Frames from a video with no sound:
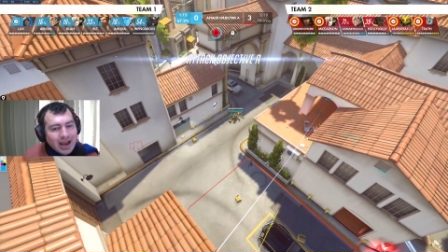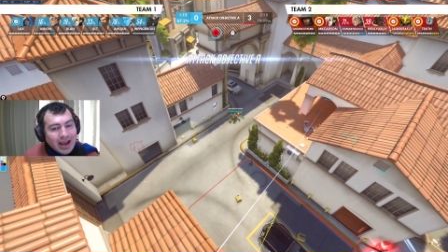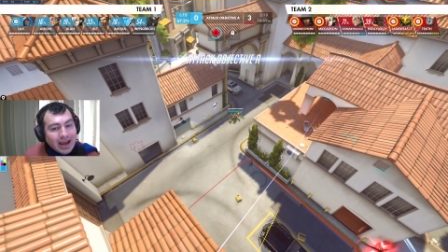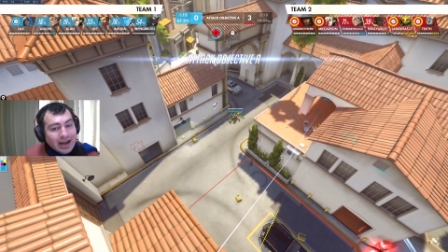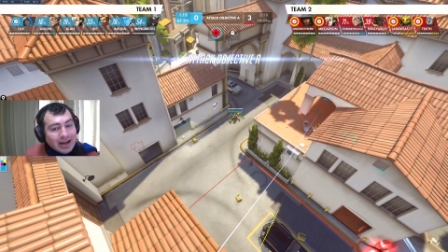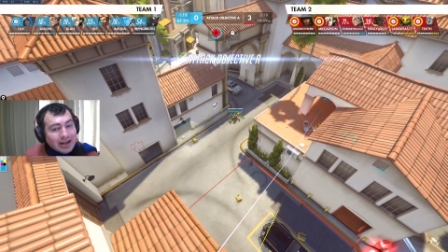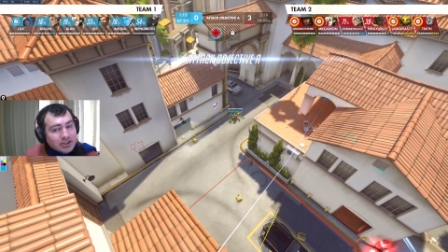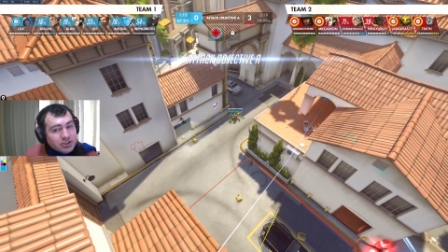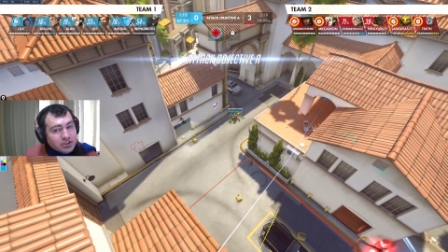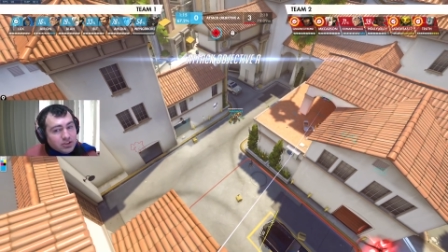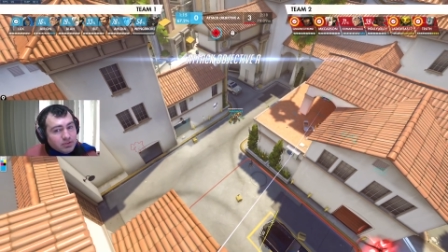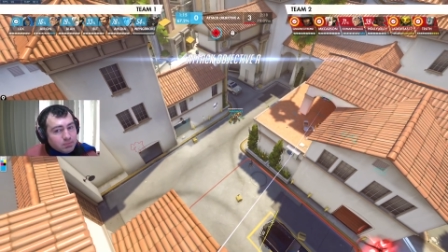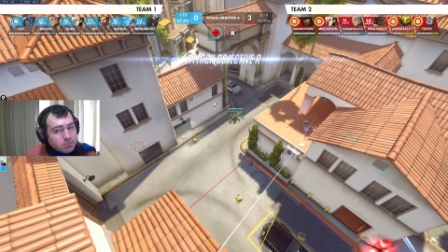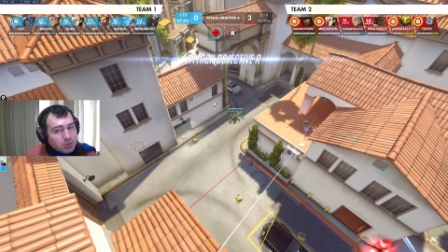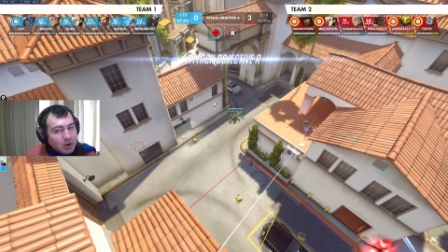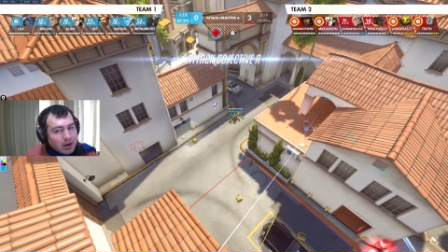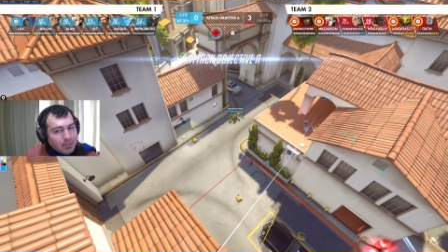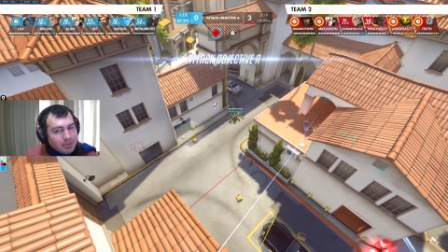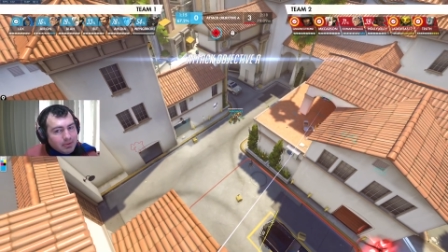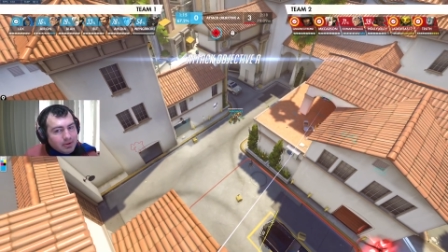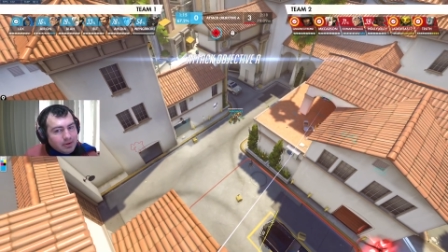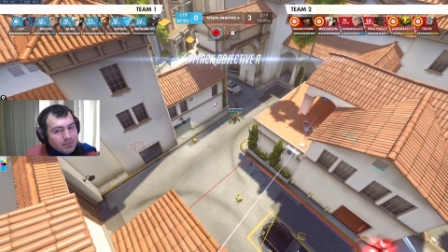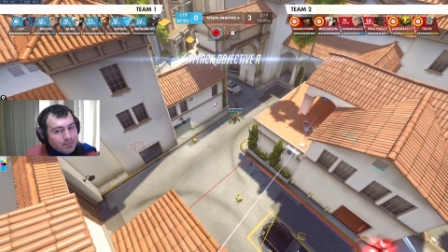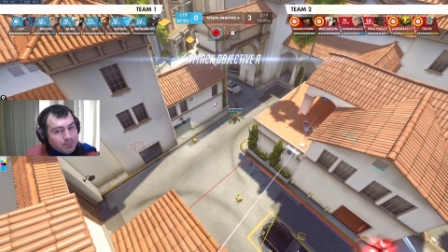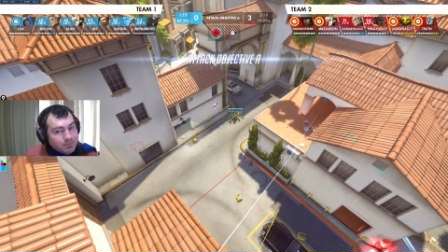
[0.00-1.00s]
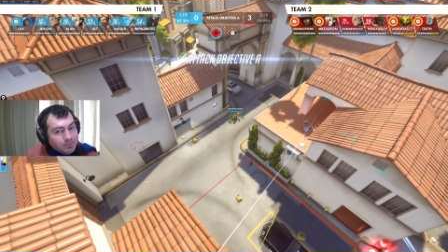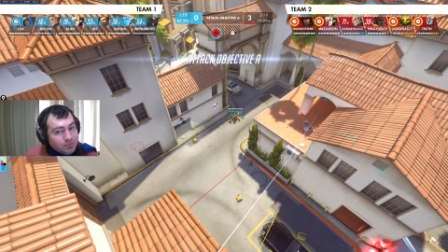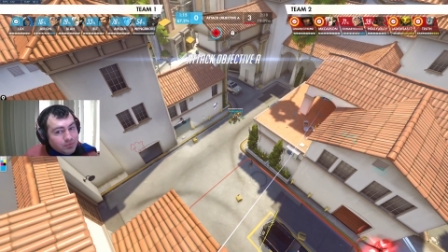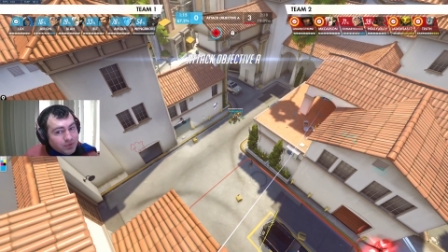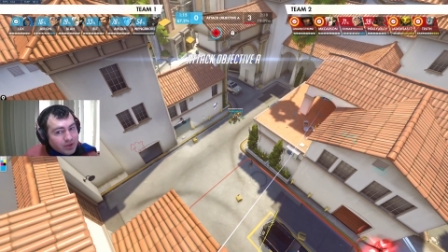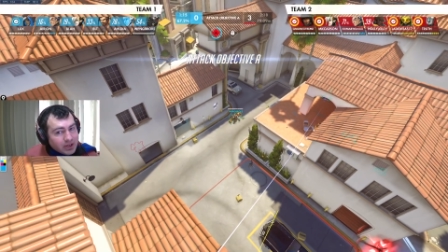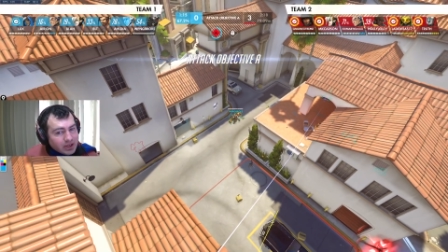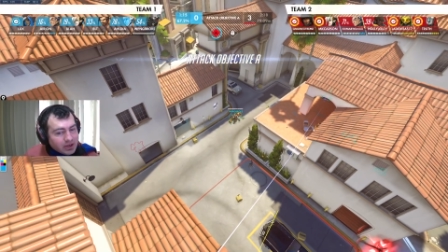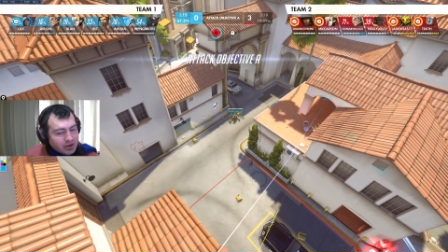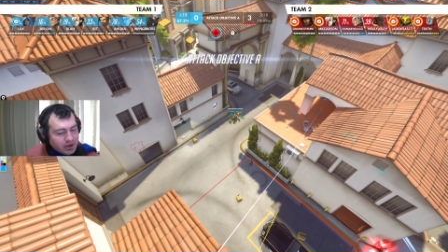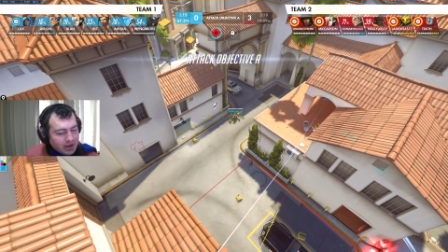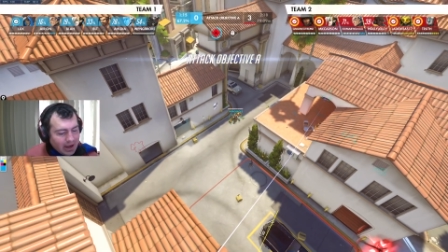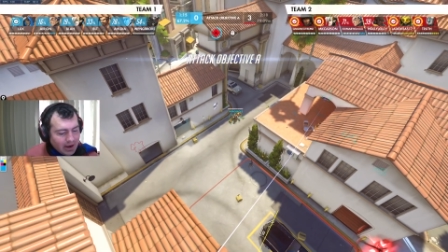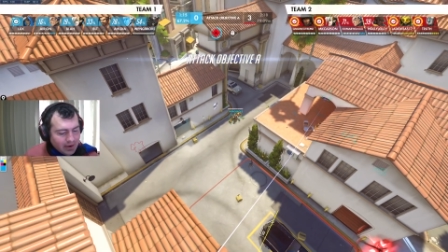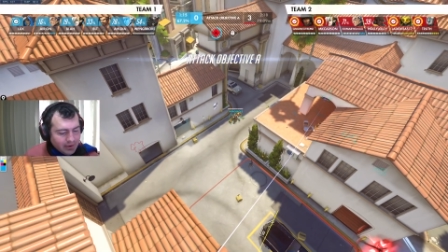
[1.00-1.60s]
And as you've probably figured out